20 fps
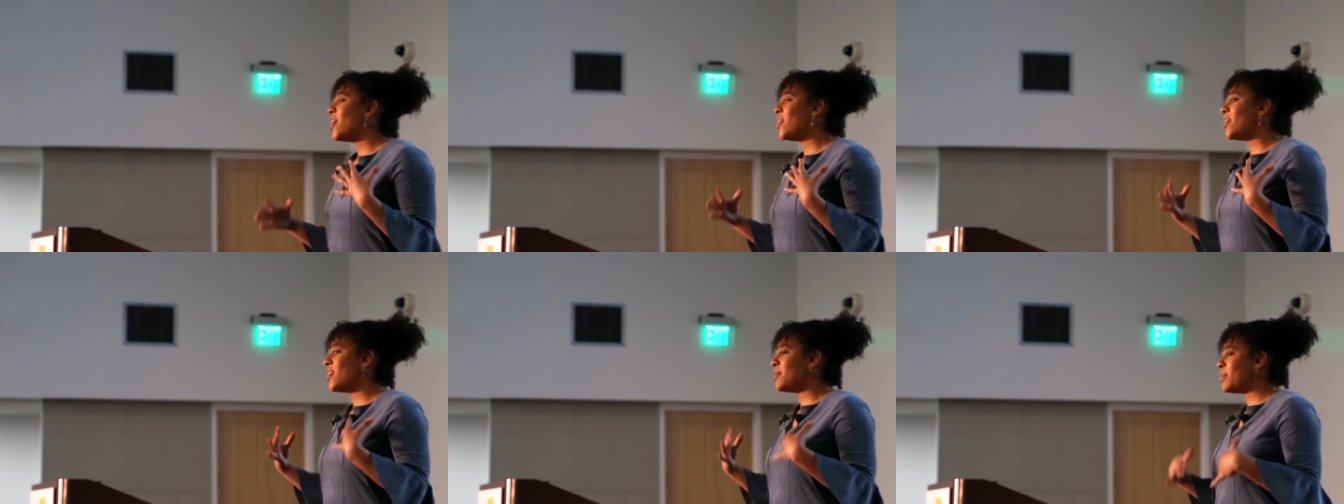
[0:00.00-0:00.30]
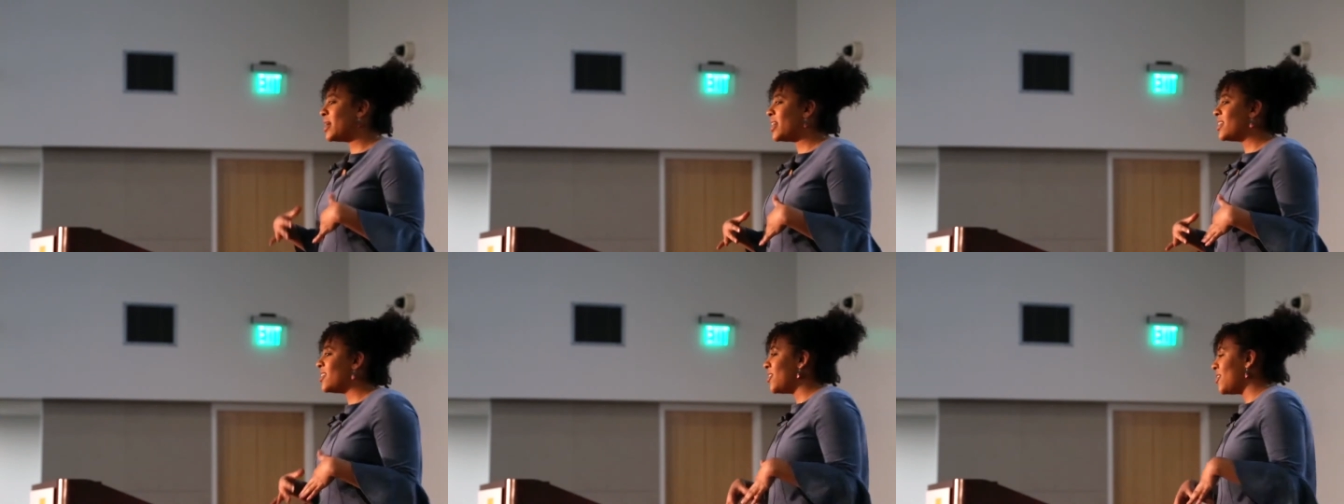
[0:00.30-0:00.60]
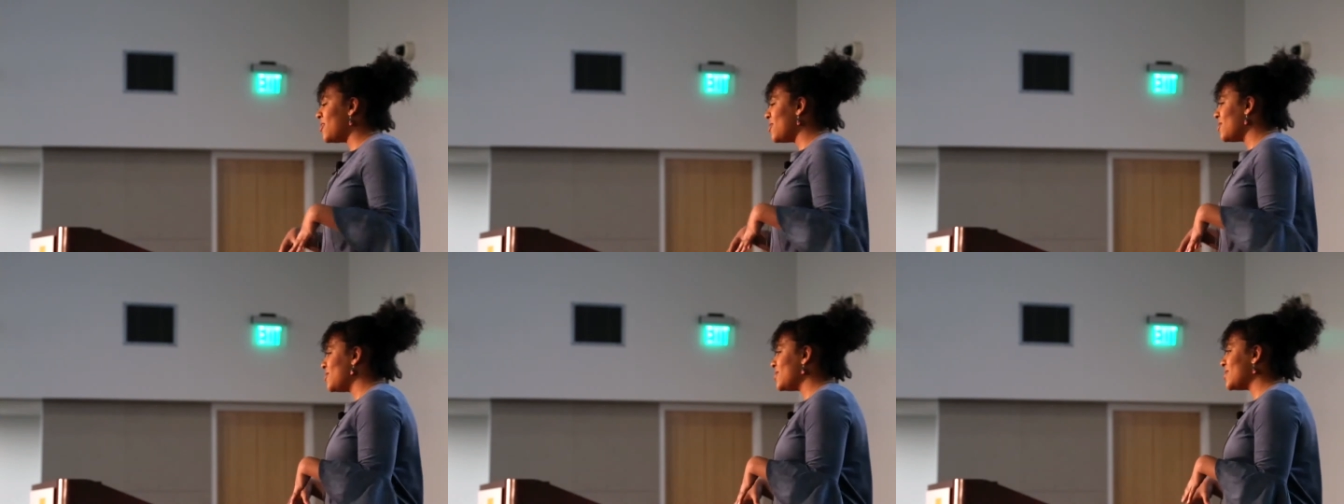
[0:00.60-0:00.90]
or on my
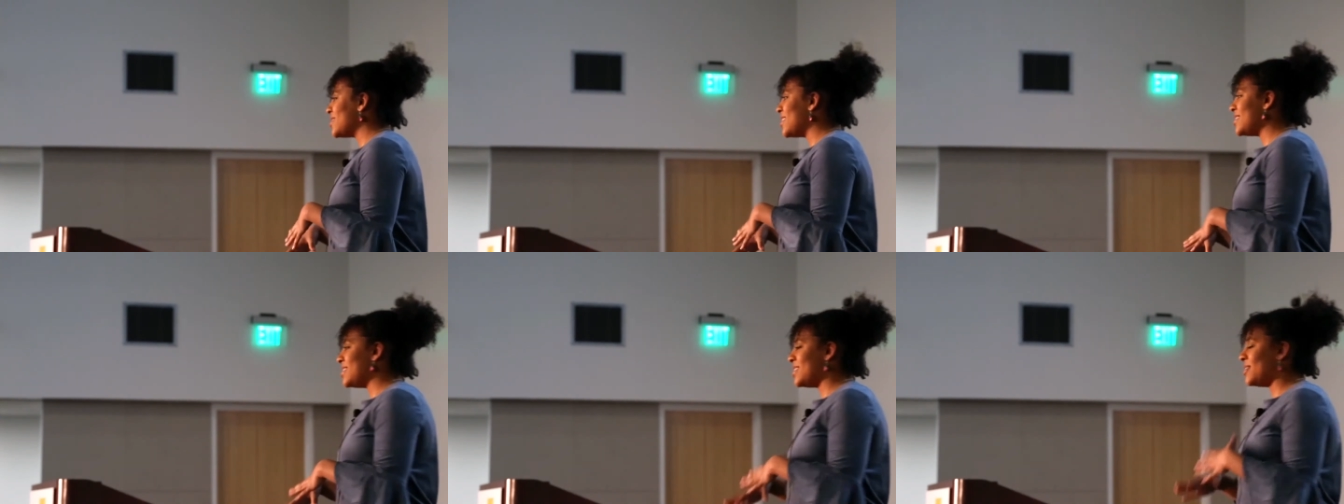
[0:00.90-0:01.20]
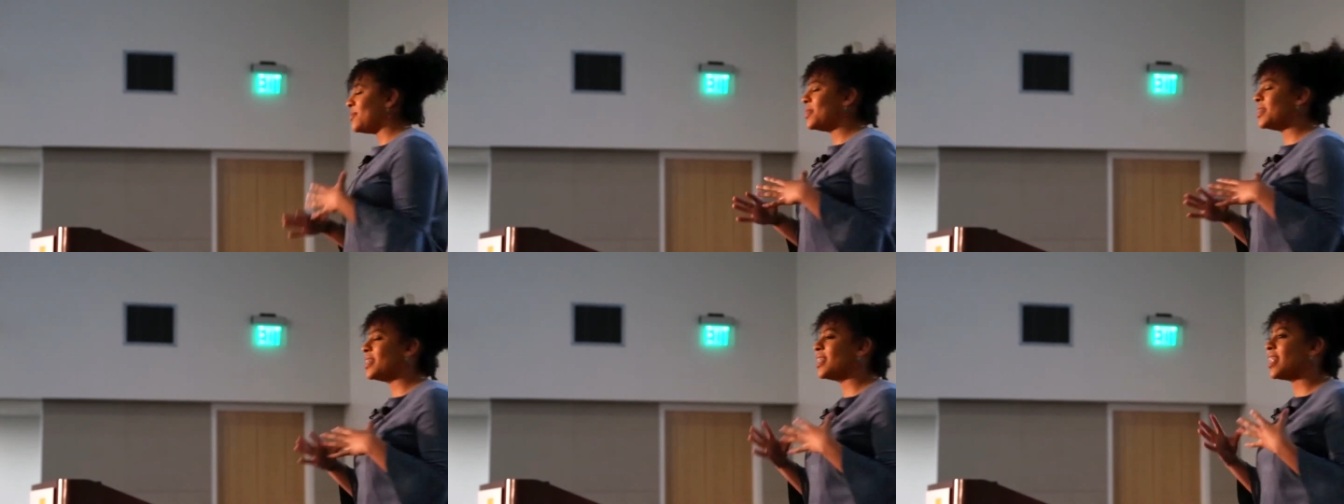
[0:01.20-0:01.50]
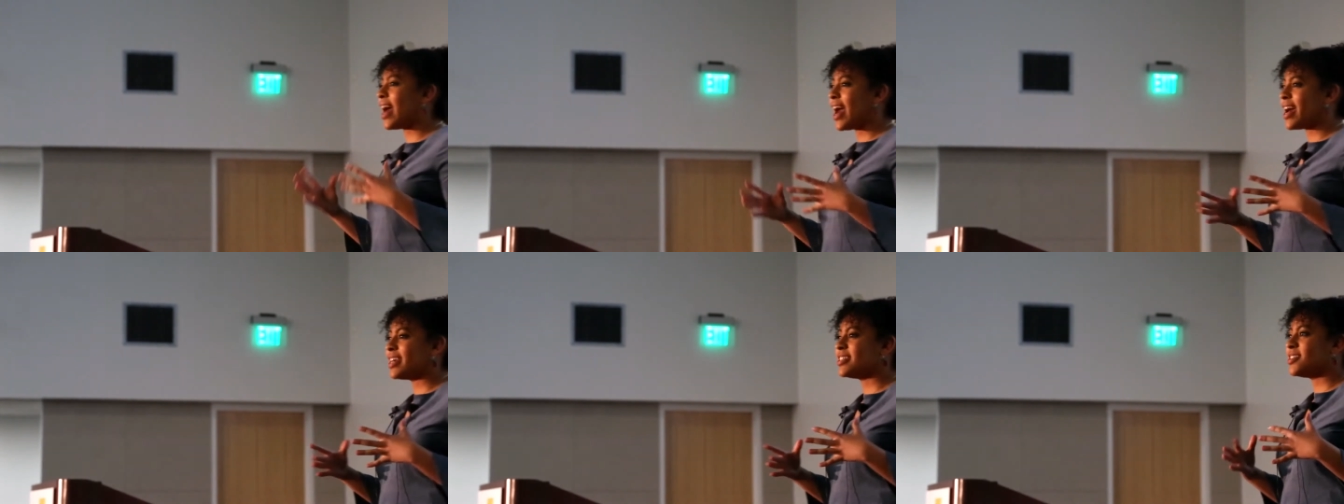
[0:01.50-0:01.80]
clothes because it would
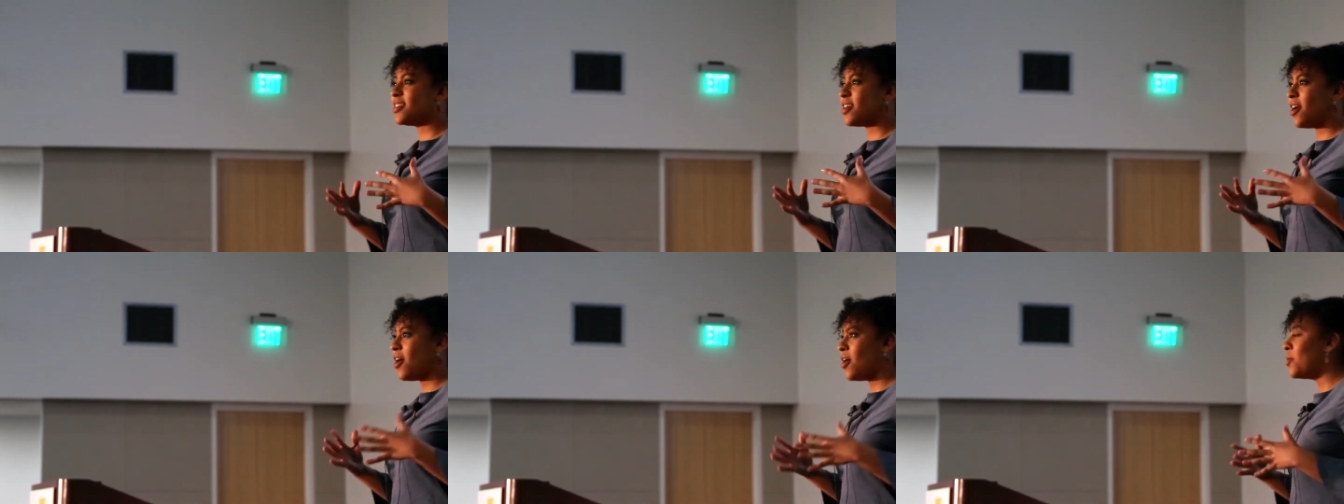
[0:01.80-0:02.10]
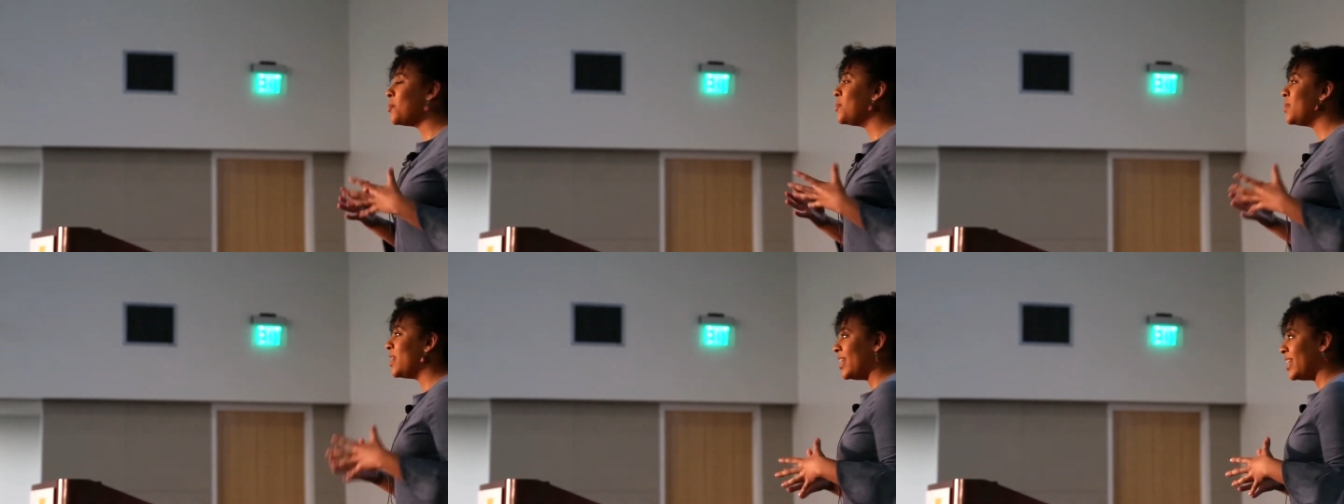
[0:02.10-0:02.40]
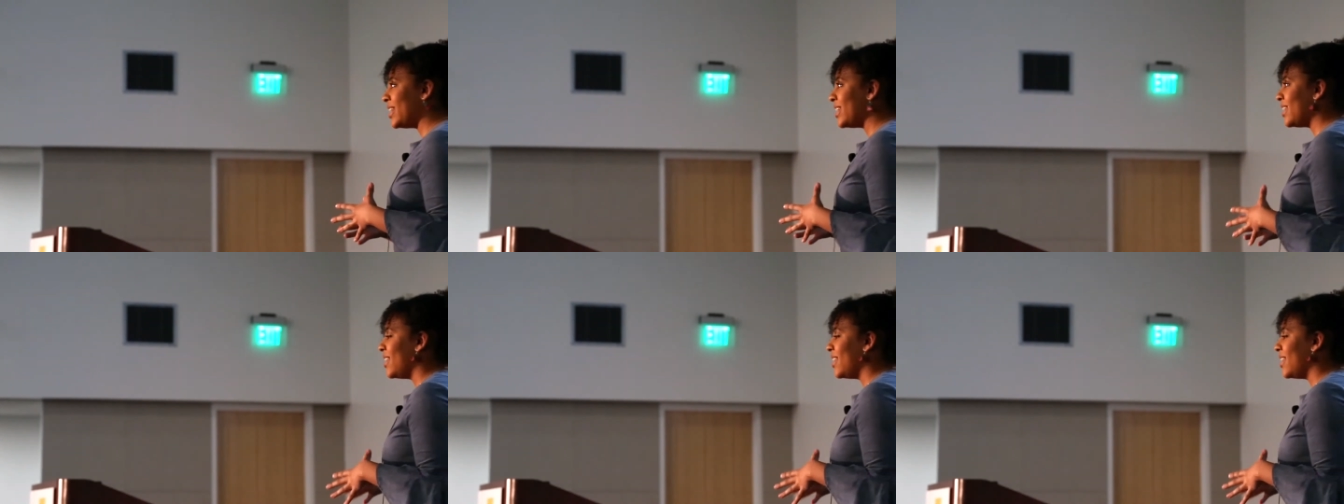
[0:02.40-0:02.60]
last all week.